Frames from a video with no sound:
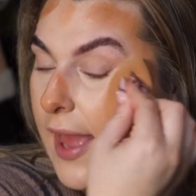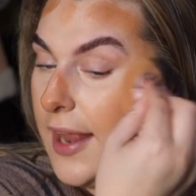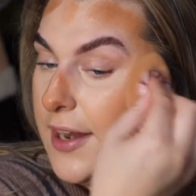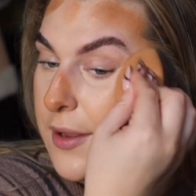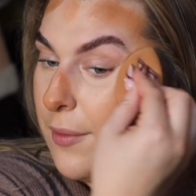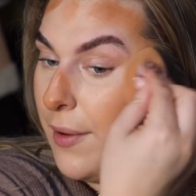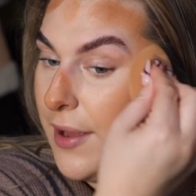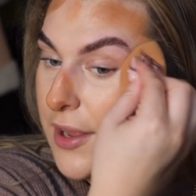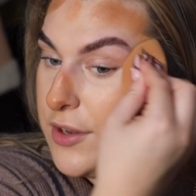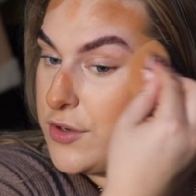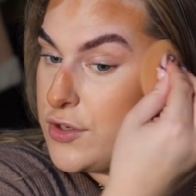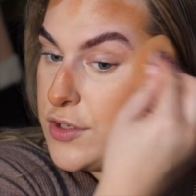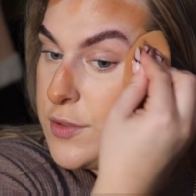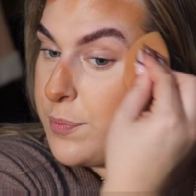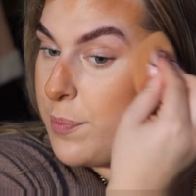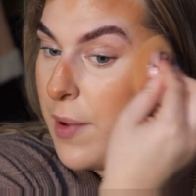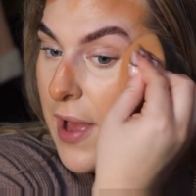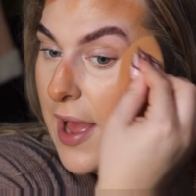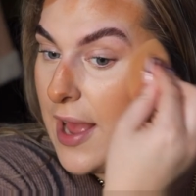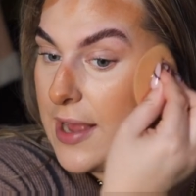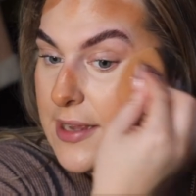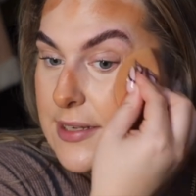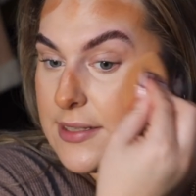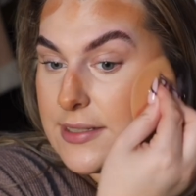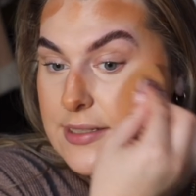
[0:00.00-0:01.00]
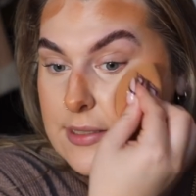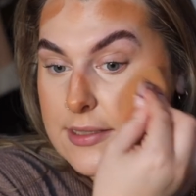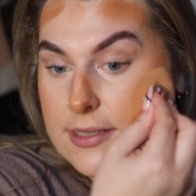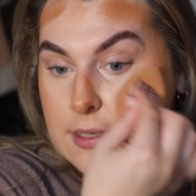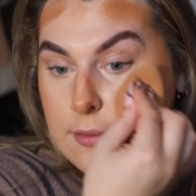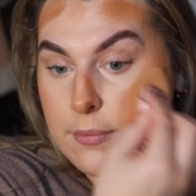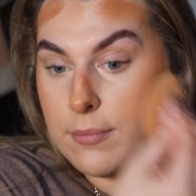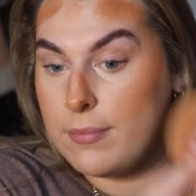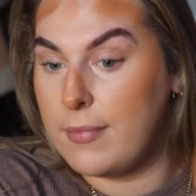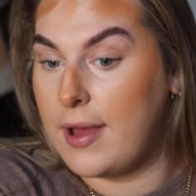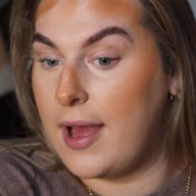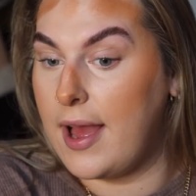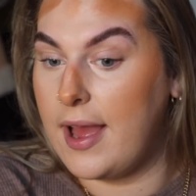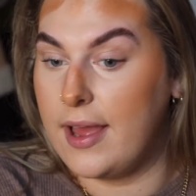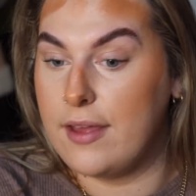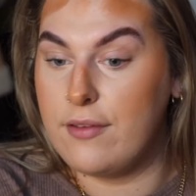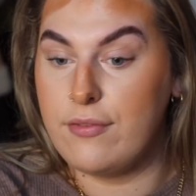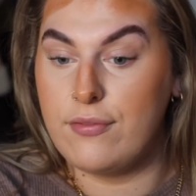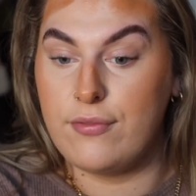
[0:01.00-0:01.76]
Anyway, it just passed my